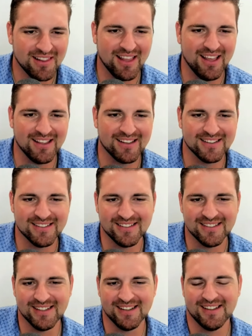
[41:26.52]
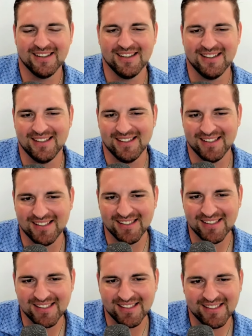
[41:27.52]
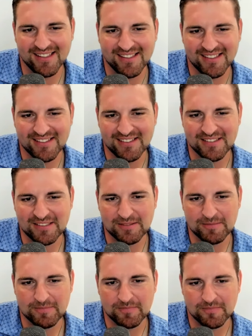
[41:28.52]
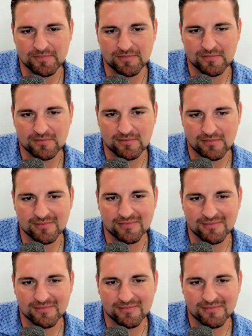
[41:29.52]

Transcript: (silent)